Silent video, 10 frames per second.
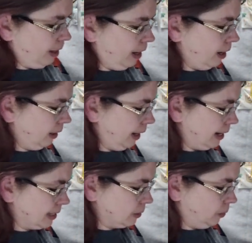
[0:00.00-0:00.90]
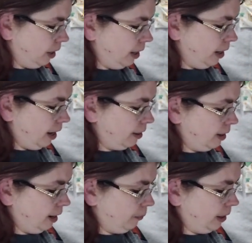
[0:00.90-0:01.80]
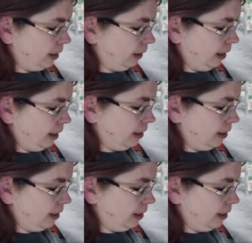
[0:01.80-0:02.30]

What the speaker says: Okay, last one, and then we can lay